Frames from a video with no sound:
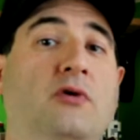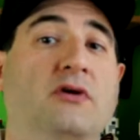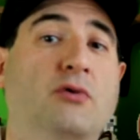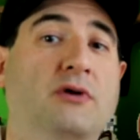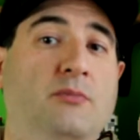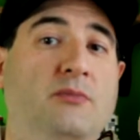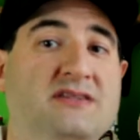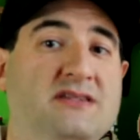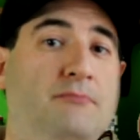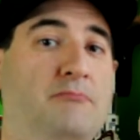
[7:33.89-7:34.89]
going to build
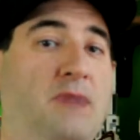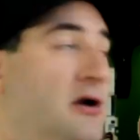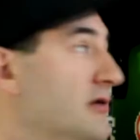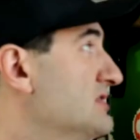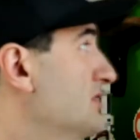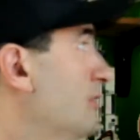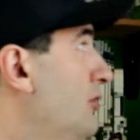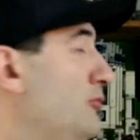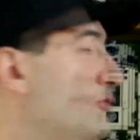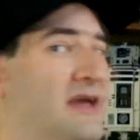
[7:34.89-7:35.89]
tomorrow. So
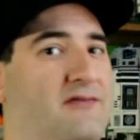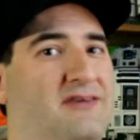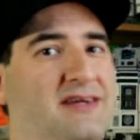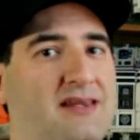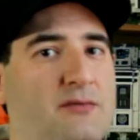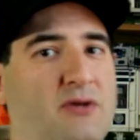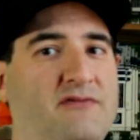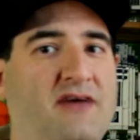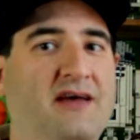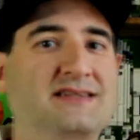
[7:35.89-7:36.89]
we have none of my
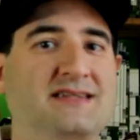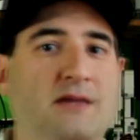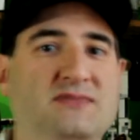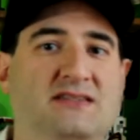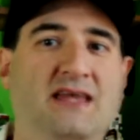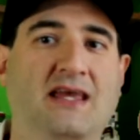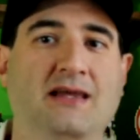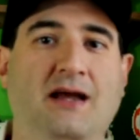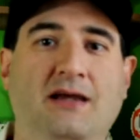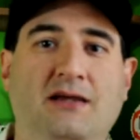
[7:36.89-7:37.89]
Valentine's Day
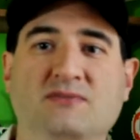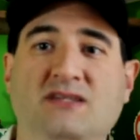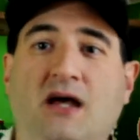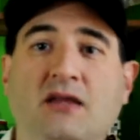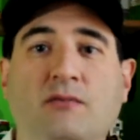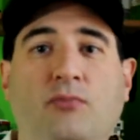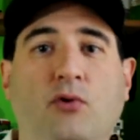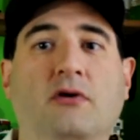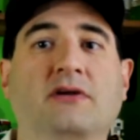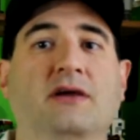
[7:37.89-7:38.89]
items on the
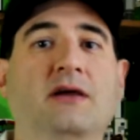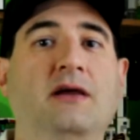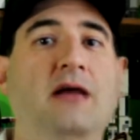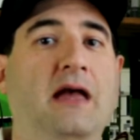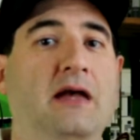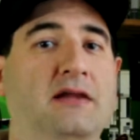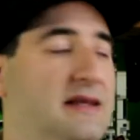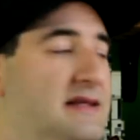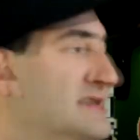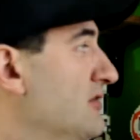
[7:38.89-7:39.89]
board. And
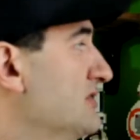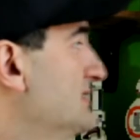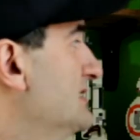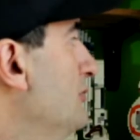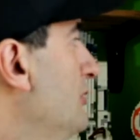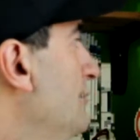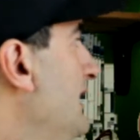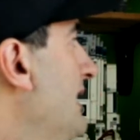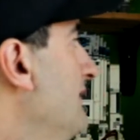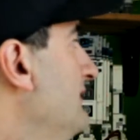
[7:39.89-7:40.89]
let's go see what we
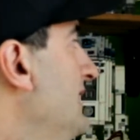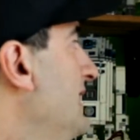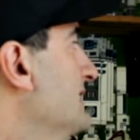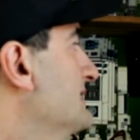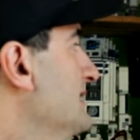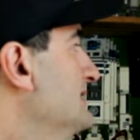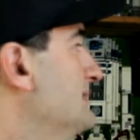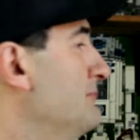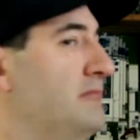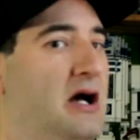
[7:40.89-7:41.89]
have next. It's a
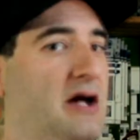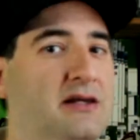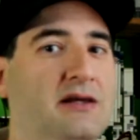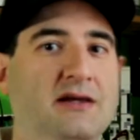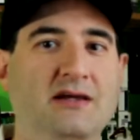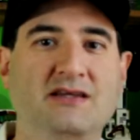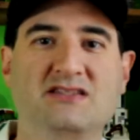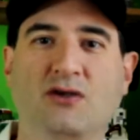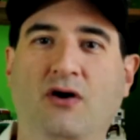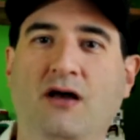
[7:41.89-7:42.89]
mug.
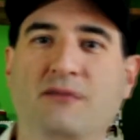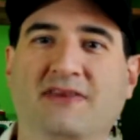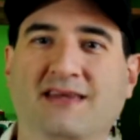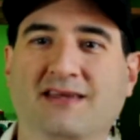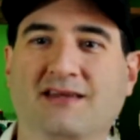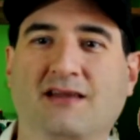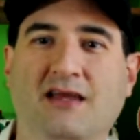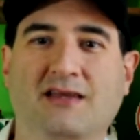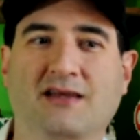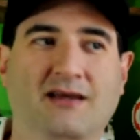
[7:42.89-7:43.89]
So I'm thinking
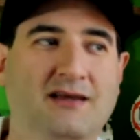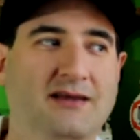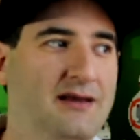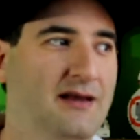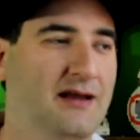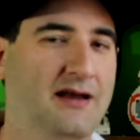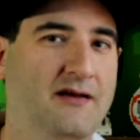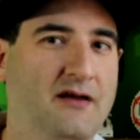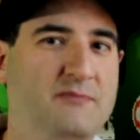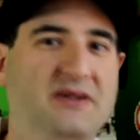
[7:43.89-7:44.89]
like uh,
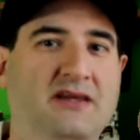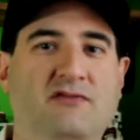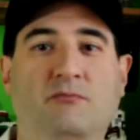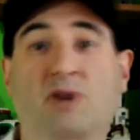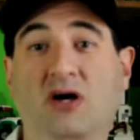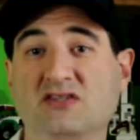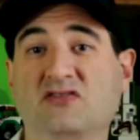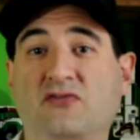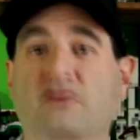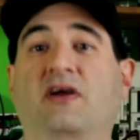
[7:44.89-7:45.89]
I've been given mugs
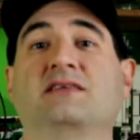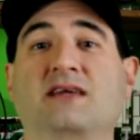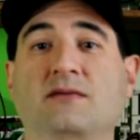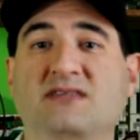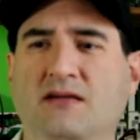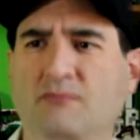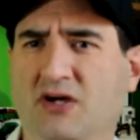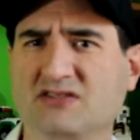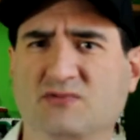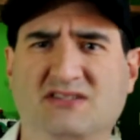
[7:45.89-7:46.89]
for Valentine's Day.
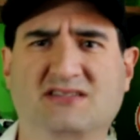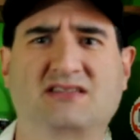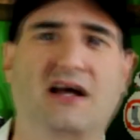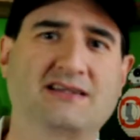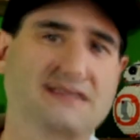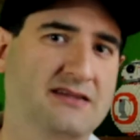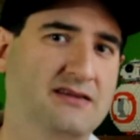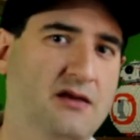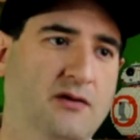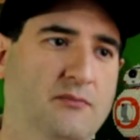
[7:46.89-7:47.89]
Mugs with socks on
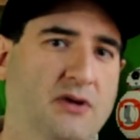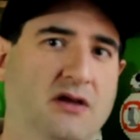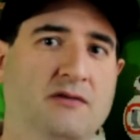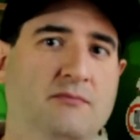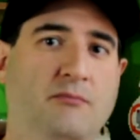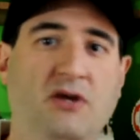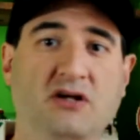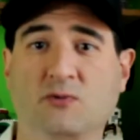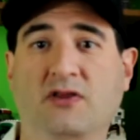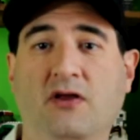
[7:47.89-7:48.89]
them. Mugs
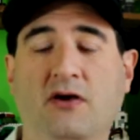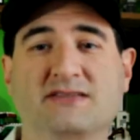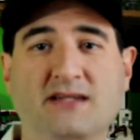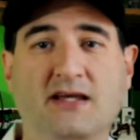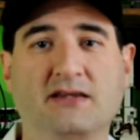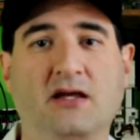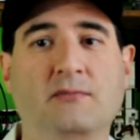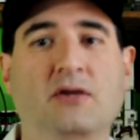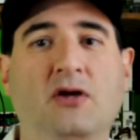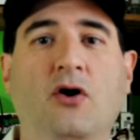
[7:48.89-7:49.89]
with hearts on them.
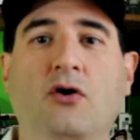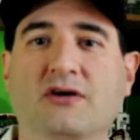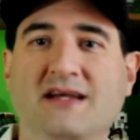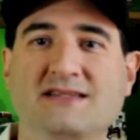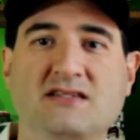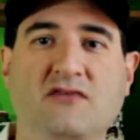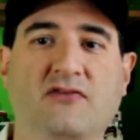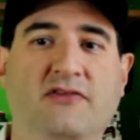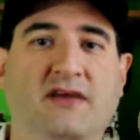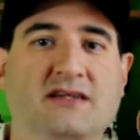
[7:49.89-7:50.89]
All kinds of different
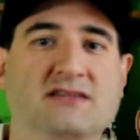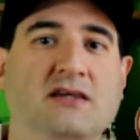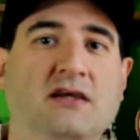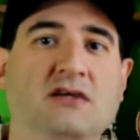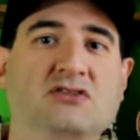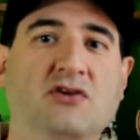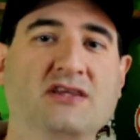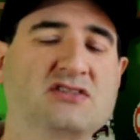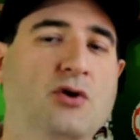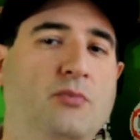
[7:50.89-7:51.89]
things. So let's
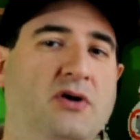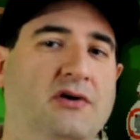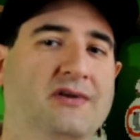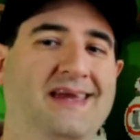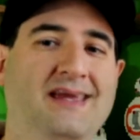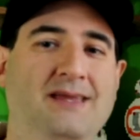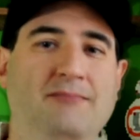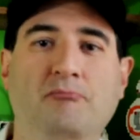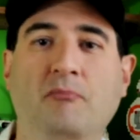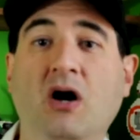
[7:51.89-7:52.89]
go build a
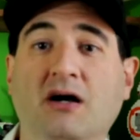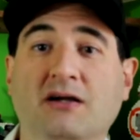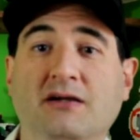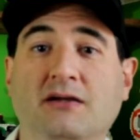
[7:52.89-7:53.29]
mug